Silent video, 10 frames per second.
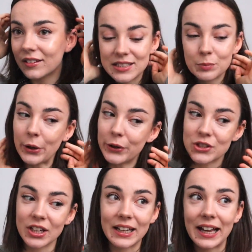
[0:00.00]
is
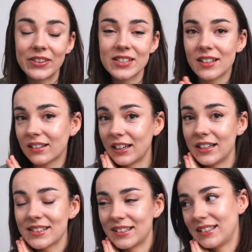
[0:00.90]
approaching and the
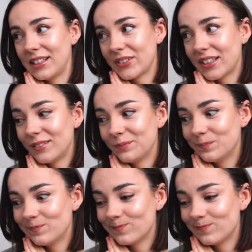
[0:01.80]
sunlight is leaving.